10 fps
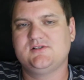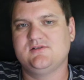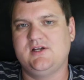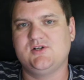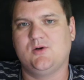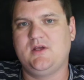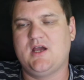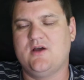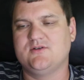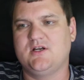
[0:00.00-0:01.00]
They told me I
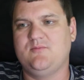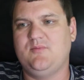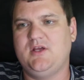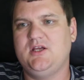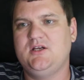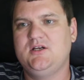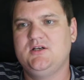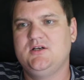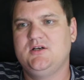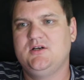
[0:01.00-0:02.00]
was going to be
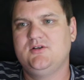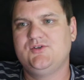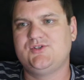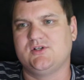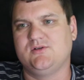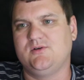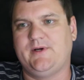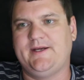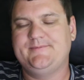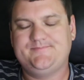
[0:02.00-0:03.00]
so great